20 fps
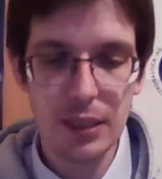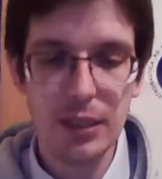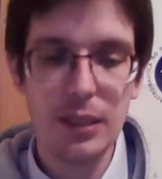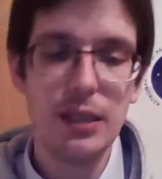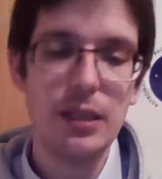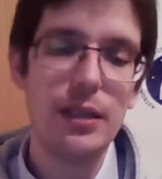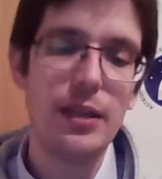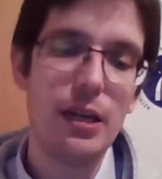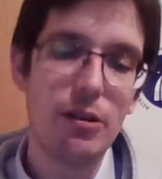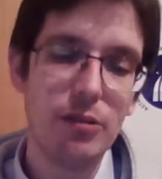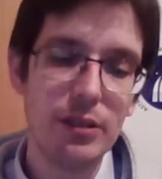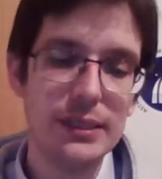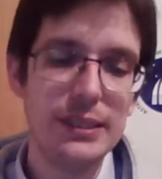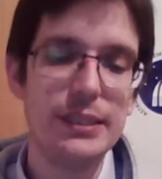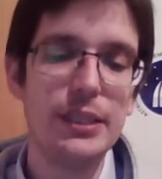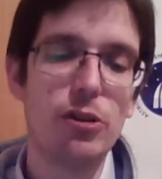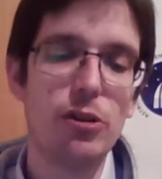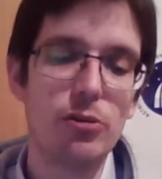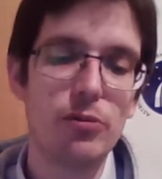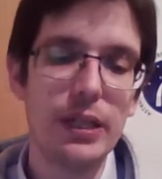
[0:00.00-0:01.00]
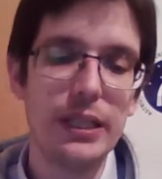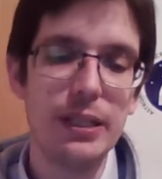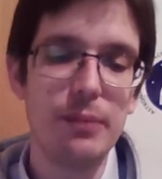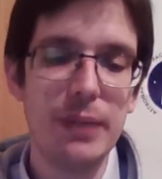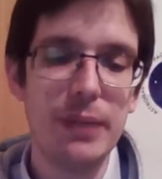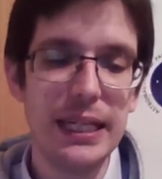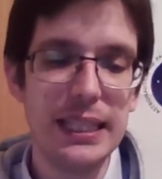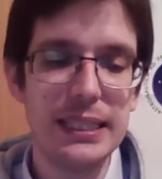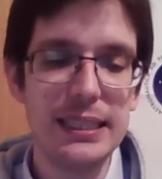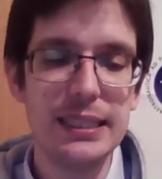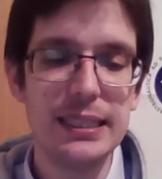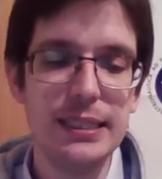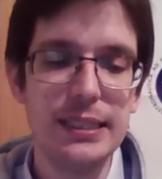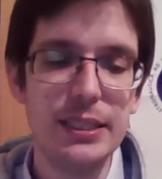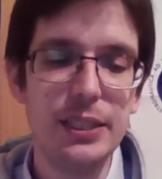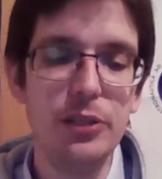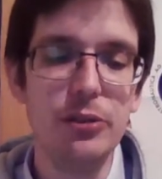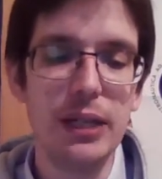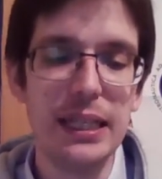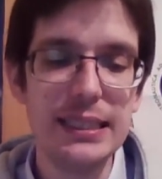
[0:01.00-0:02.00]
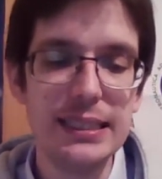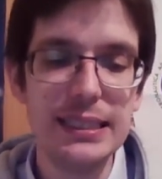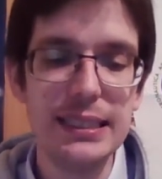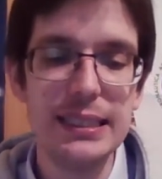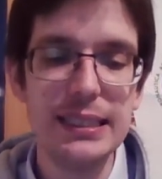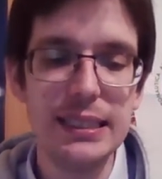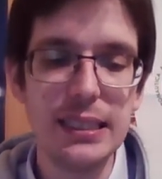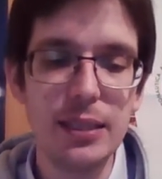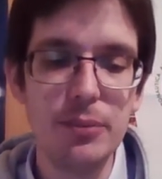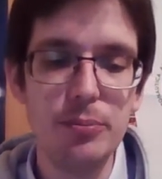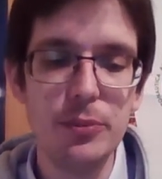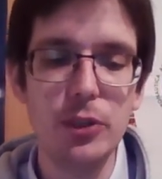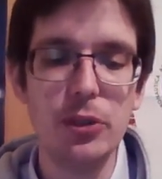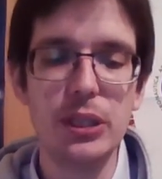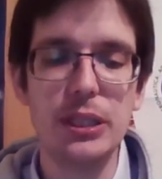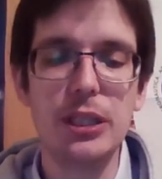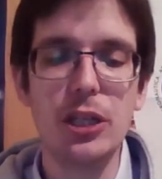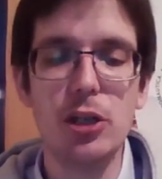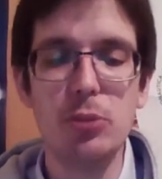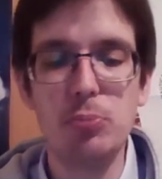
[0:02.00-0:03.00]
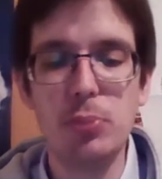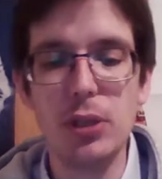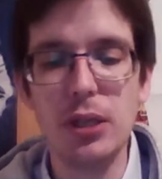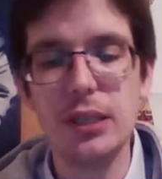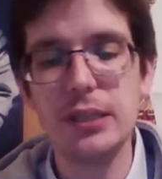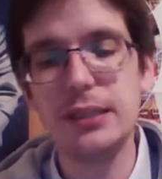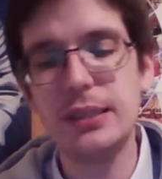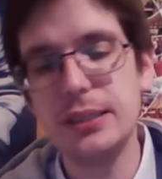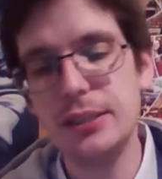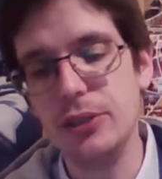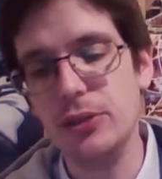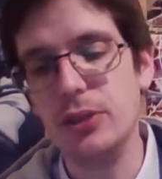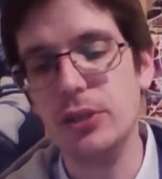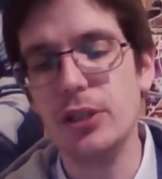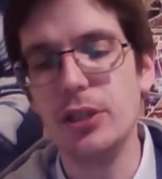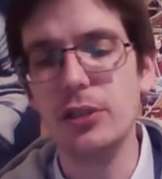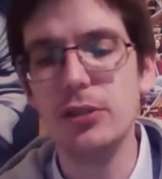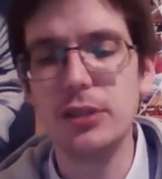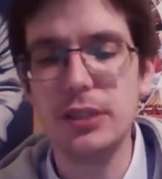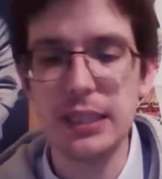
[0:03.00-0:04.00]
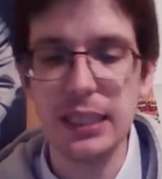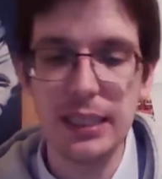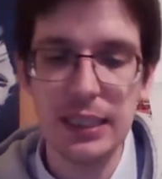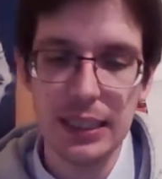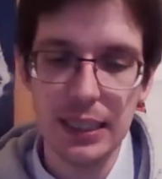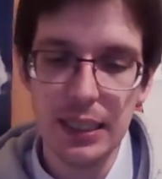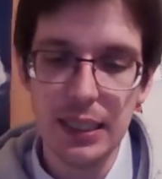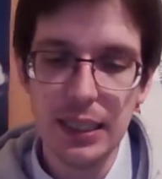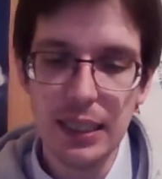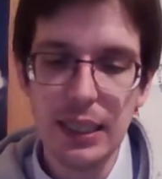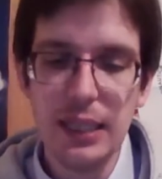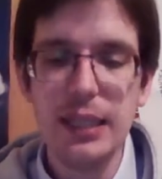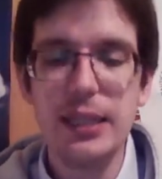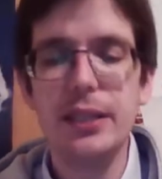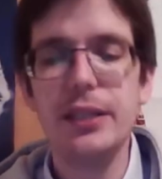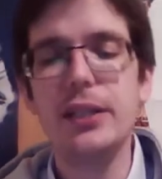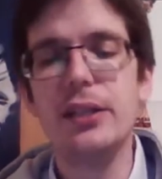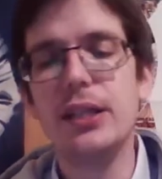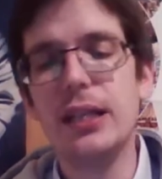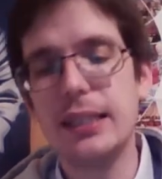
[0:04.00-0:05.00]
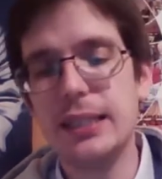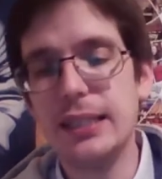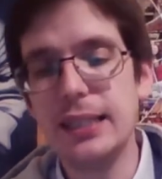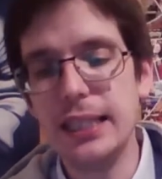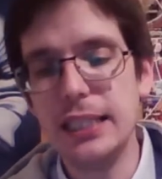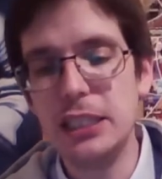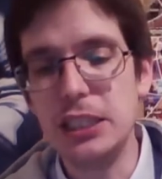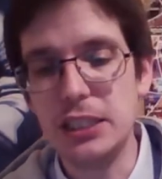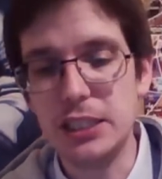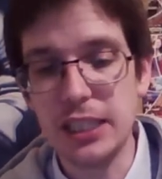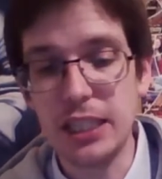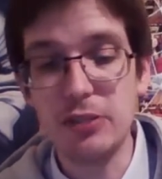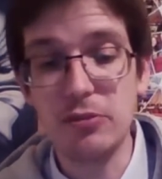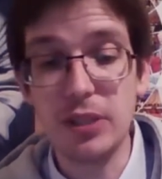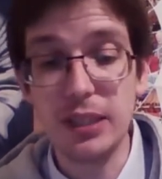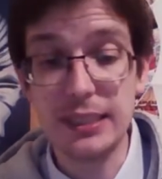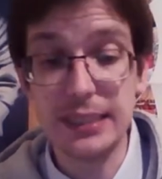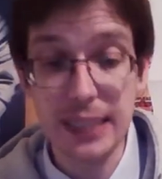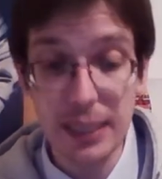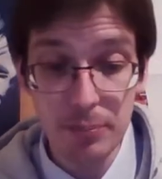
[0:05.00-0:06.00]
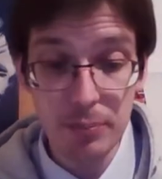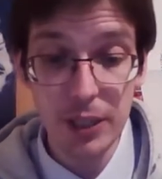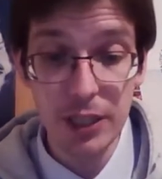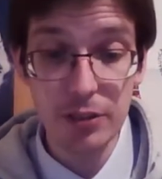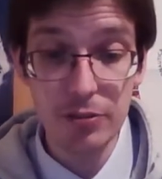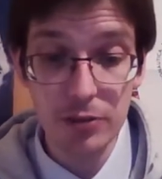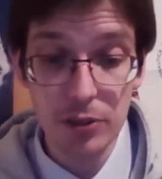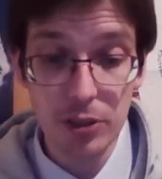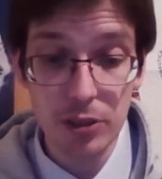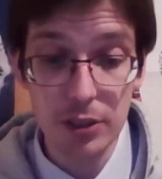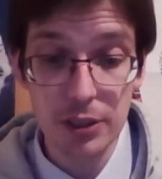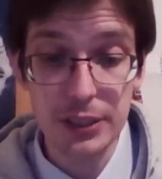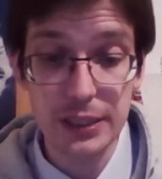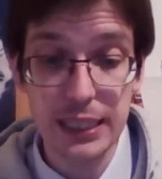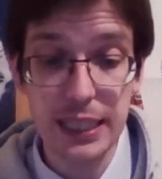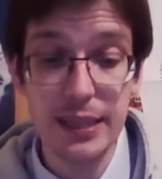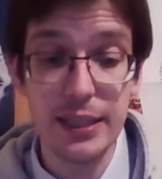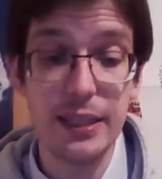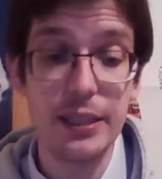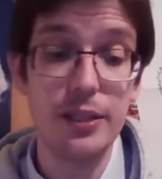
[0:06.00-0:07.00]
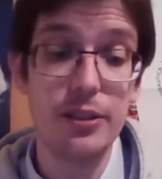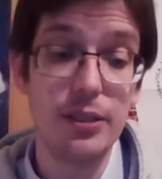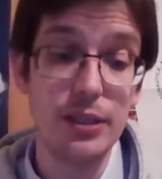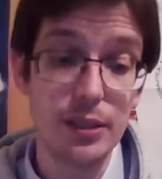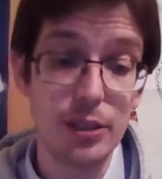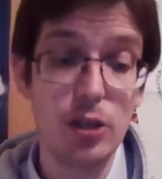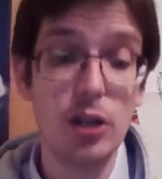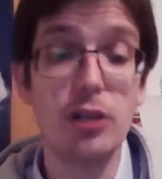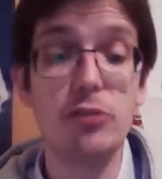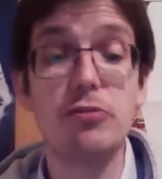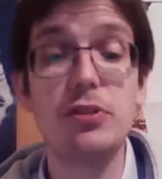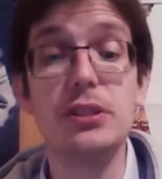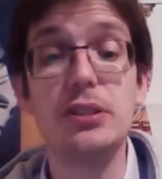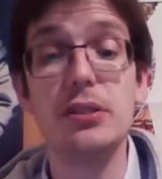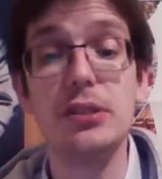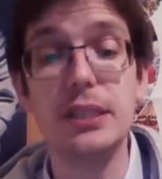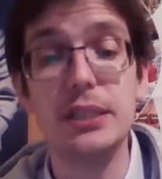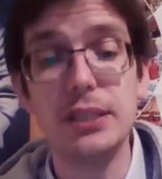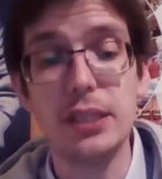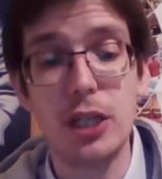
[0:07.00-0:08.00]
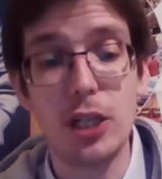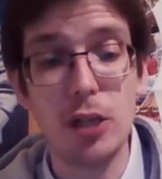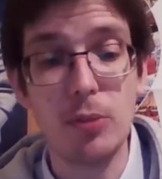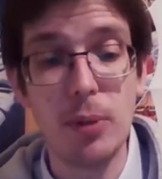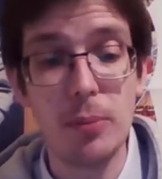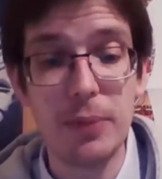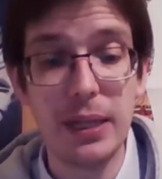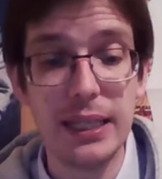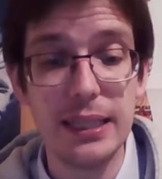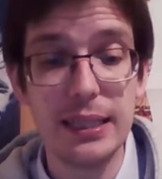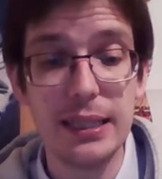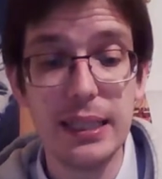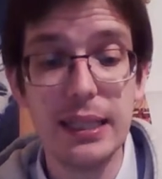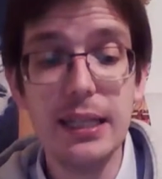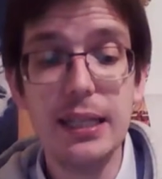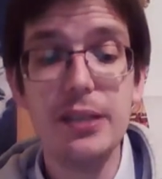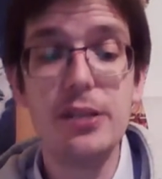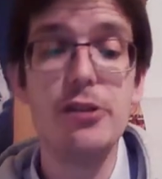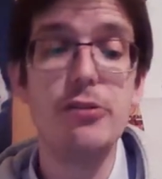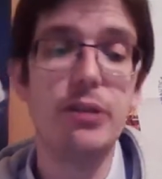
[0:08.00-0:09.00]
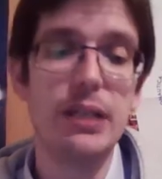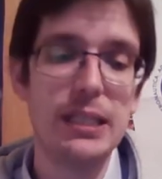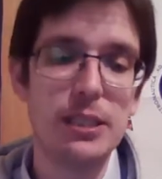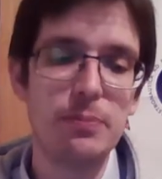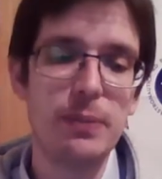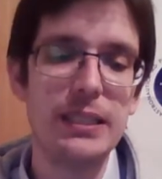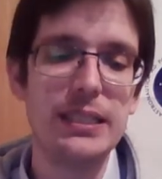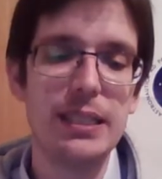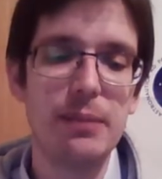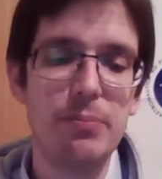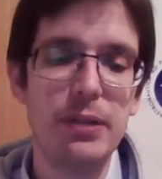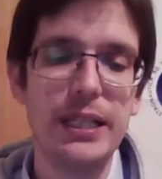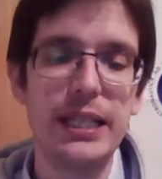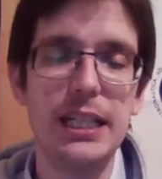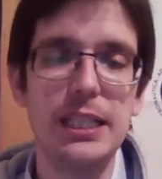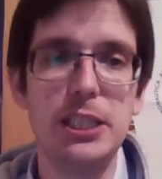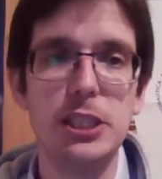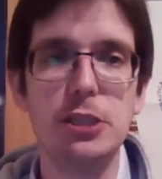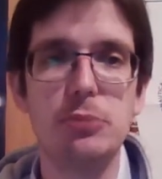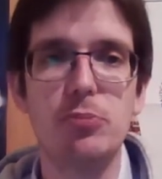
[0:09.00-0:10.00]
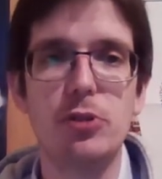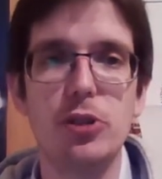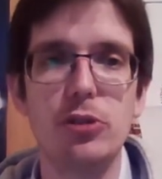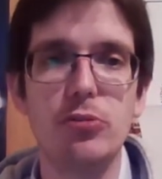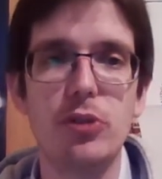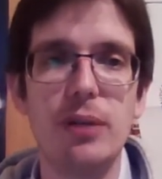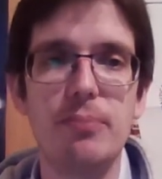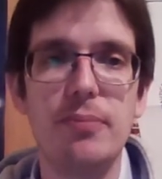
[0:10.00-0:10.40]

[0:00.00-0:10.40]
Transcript: There is the already mentioned UN system, UN COPUOS, UNOSA, the United Nations General Assembly, of course, and the UN Conference of Disarmament, the UN Space Applications Program.